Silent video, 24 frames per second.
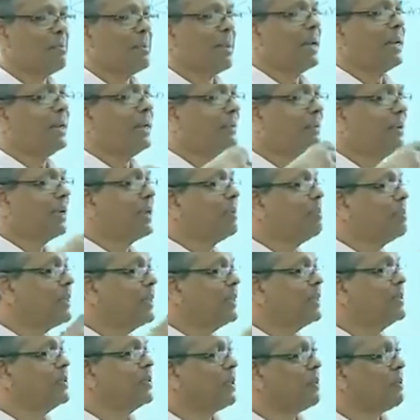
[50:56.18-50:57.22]
by
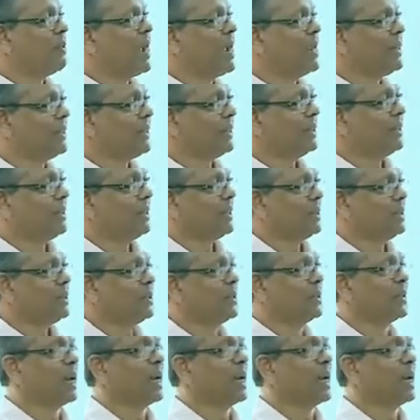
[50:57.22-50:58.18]
developing your mind, you